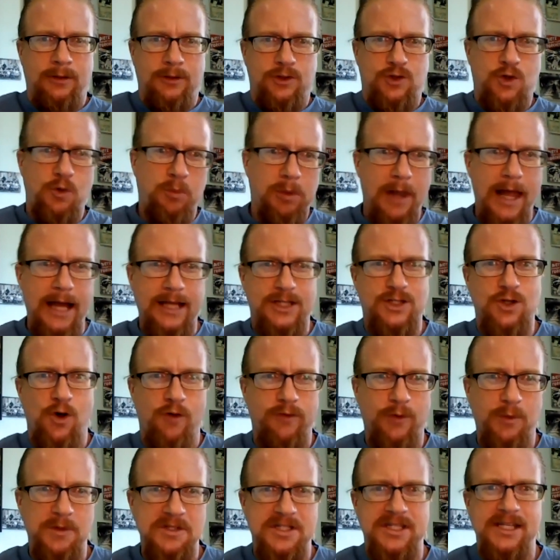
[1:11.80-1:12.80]
Two blocks
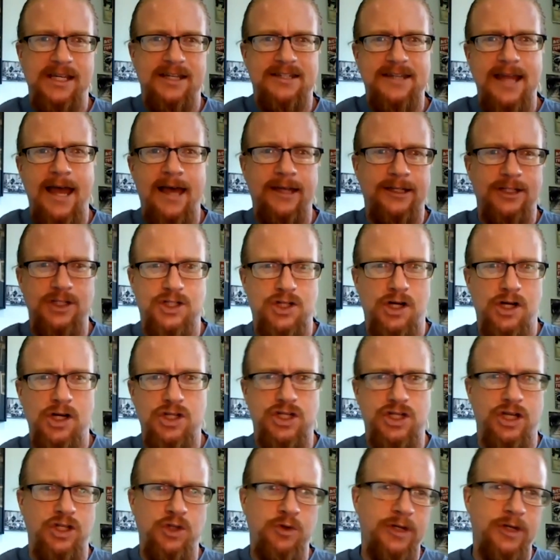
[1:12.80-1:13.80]
over was the Italian
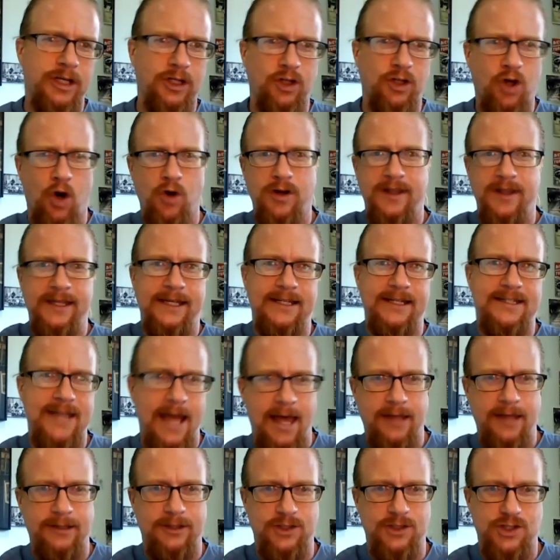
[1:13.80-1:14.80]
church, and you didn't go to the
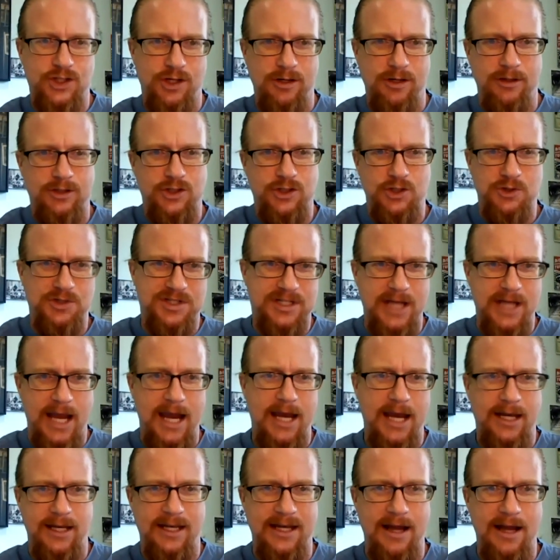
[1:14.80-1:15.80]
Italian church. You
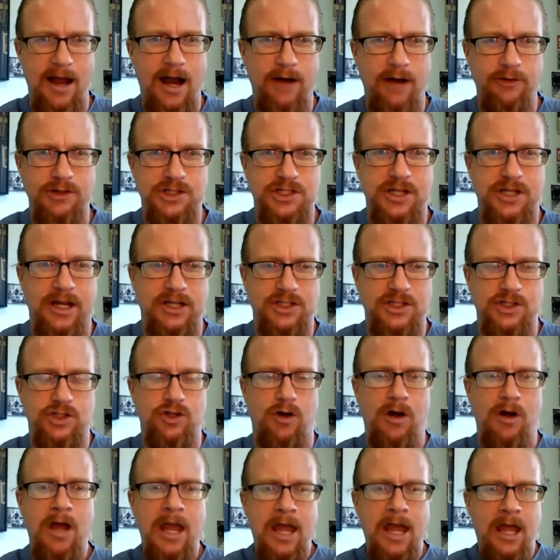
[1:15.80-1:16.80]
stayed in the Irish section.
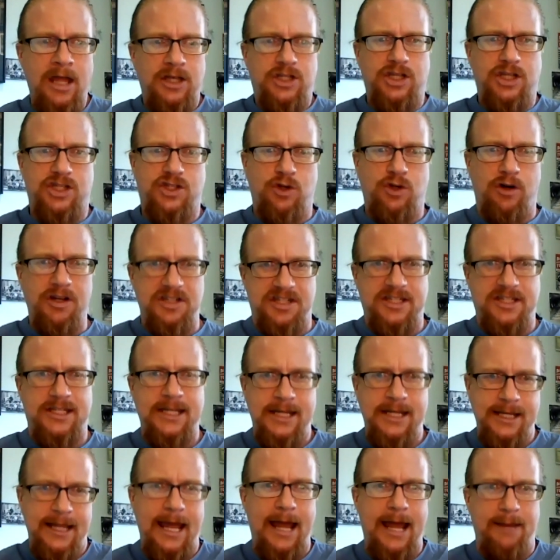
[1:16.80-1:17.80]
So just sort of
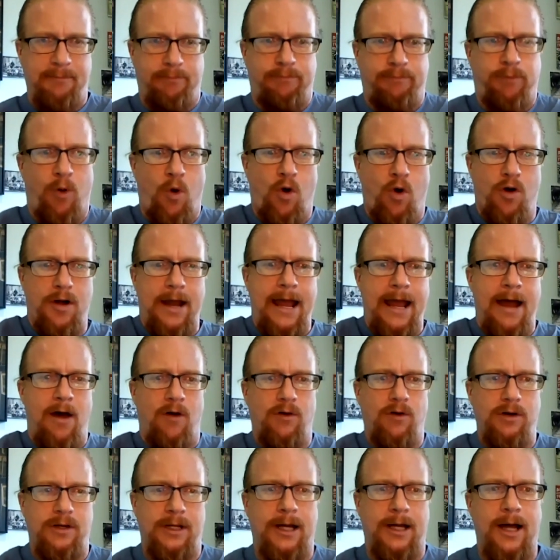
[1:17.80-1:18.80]
see that borne
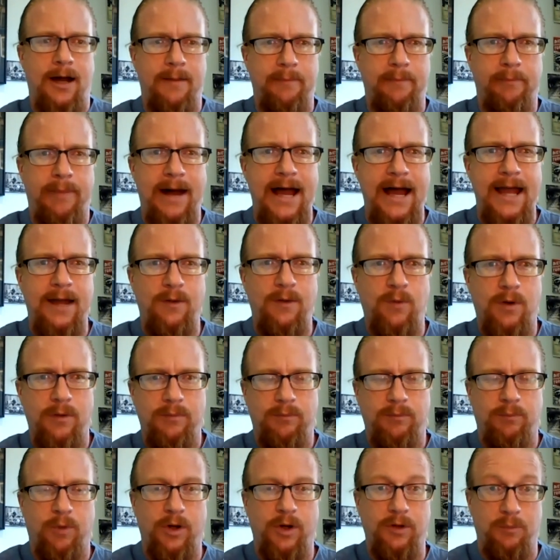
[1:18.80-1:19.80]
out um, by what,
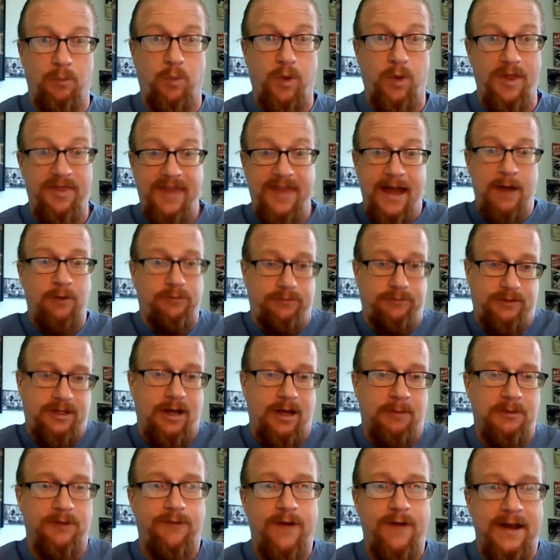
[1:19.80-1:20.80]
what, what then
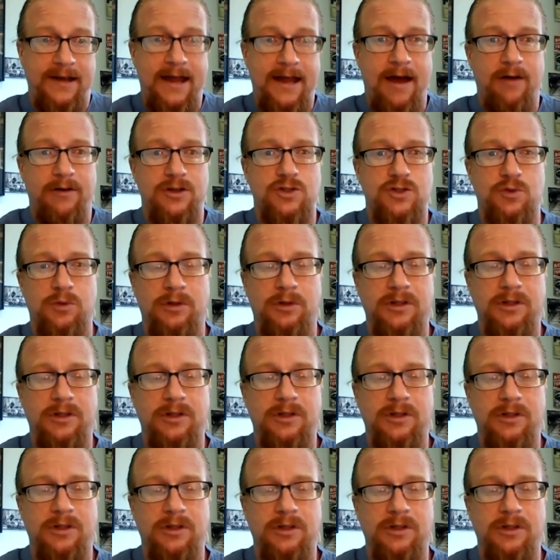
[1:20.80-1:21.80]
come to find out is really
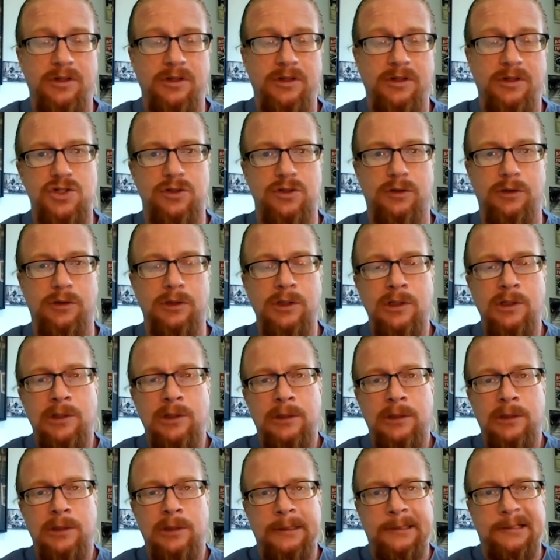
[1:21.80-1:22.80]
sort of an
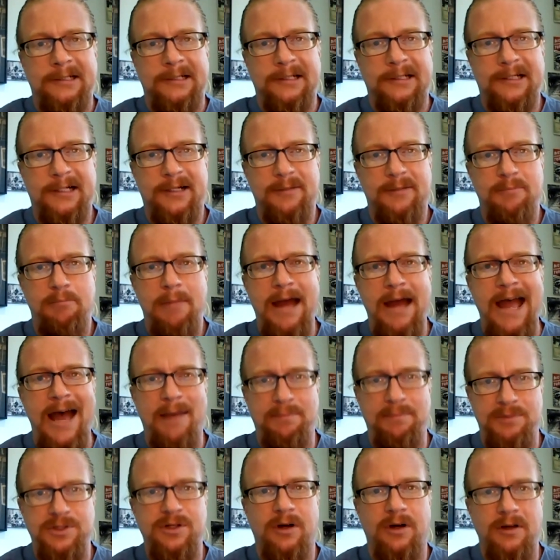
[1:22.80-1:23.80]
official uh,
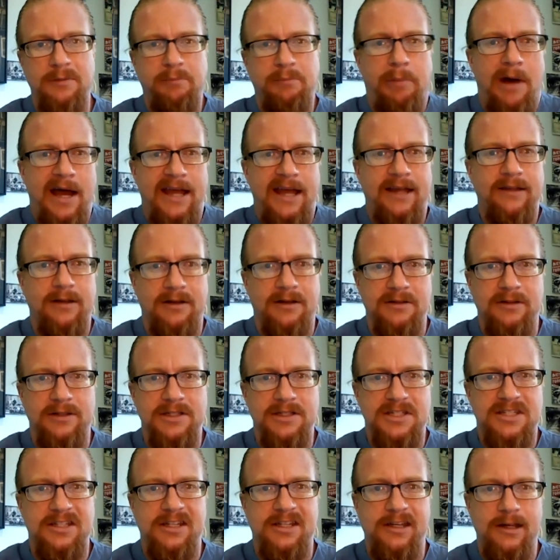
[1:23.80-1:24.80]
map done by uh, the
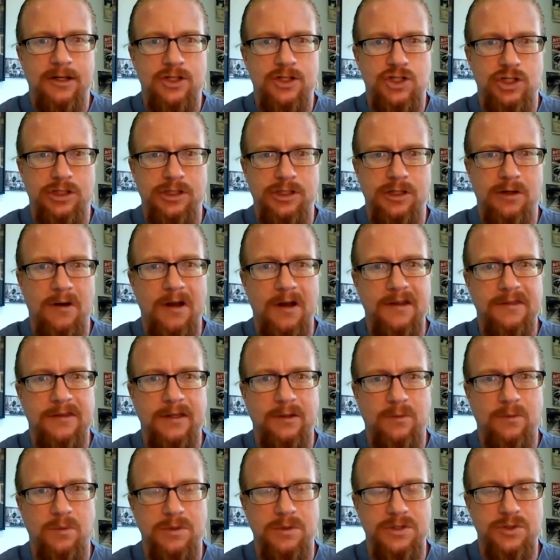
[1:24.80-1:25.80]
city engineer, I
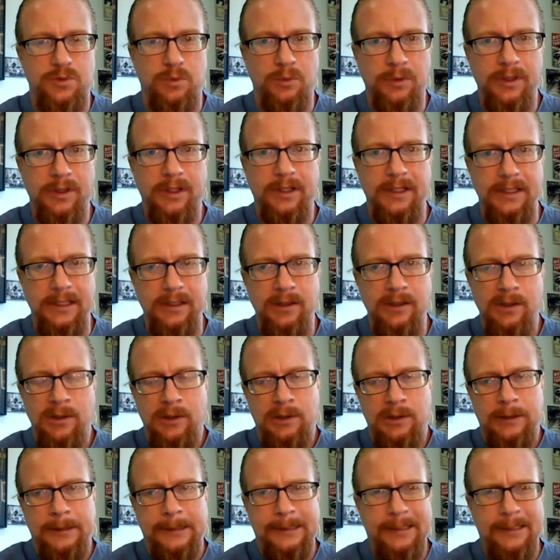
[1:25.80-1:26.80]
think was really
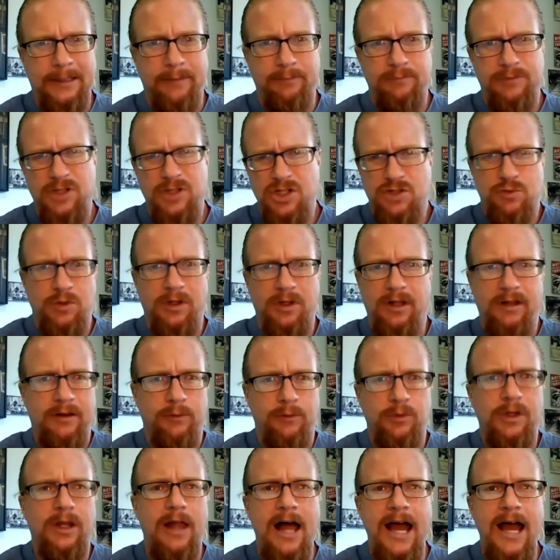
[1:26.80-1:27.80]
um, just real a
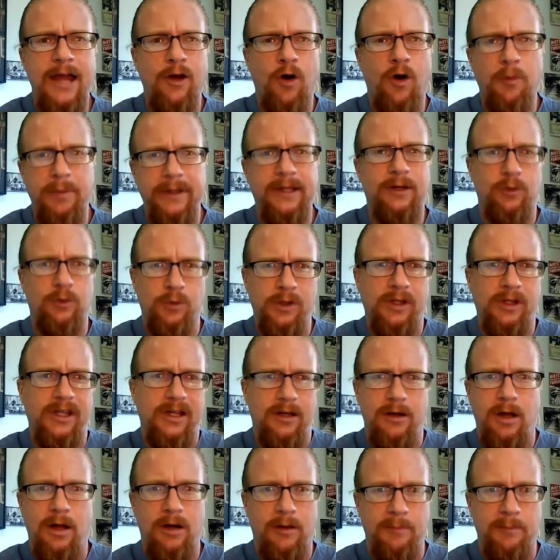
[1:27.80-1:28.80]
real eye opening and really
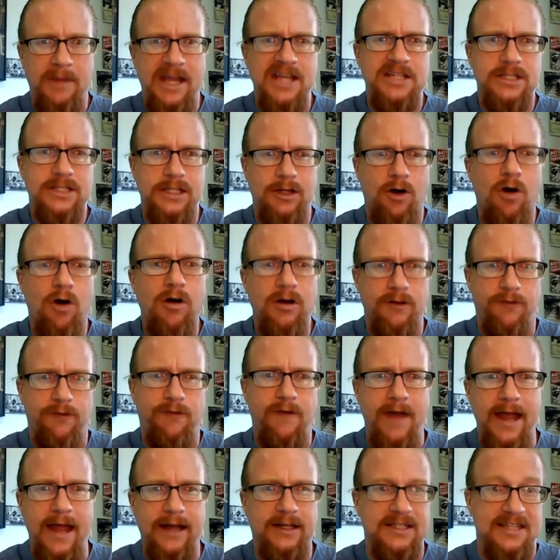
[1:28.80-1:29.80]
an amazing
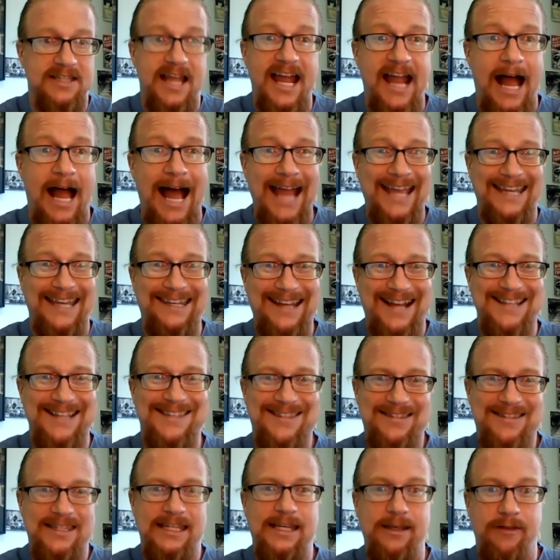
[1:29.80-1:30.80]
artifact because I, I had not
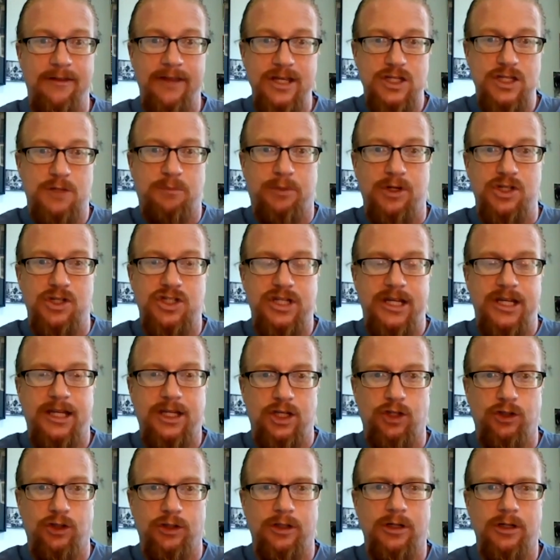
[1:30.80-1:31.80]
seen this
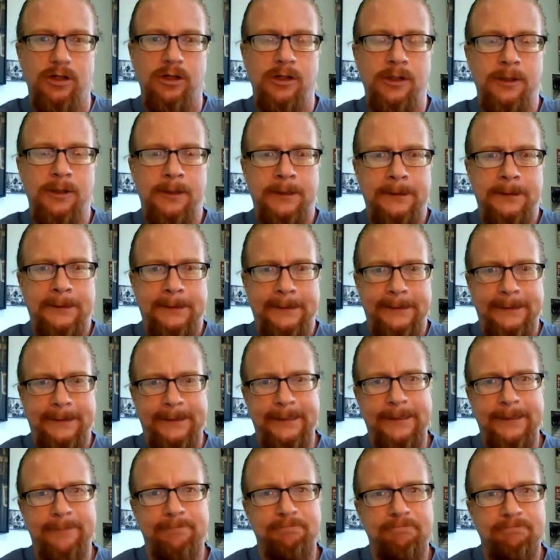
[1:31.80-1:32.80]
particular
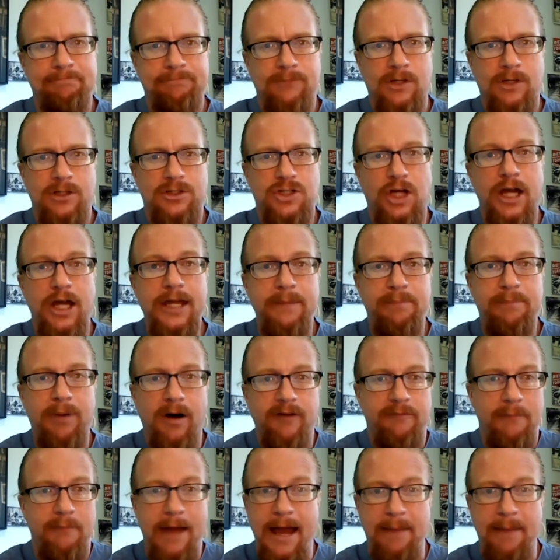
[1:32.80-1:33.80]
um, type
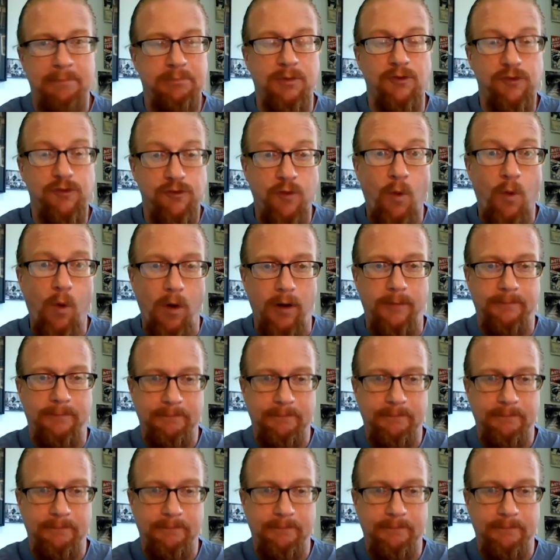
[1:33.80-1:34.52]
of map before.